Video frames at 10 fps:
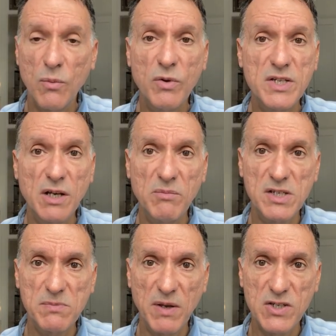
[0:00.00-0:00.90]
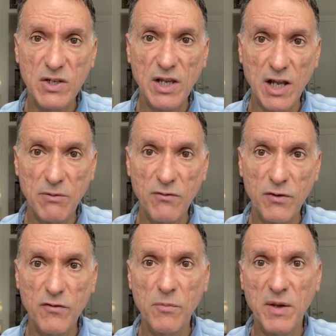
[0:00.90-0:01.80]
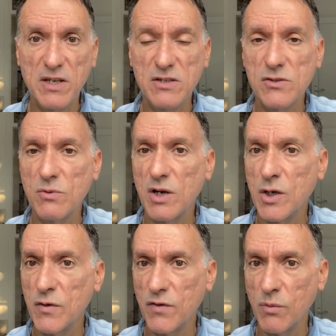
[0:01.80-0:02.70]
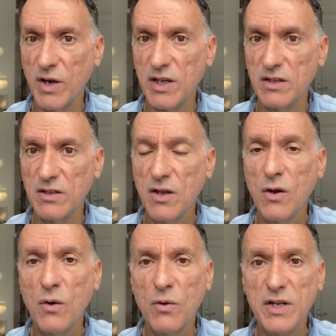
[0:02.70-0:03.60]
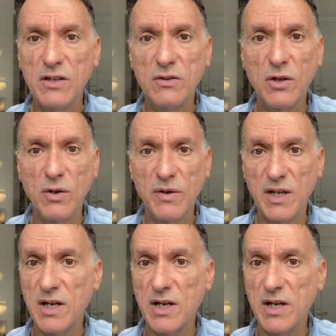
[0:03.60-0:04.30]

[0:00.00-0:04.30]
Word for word: which can be especially helpful for patients who are overweight or need to lower their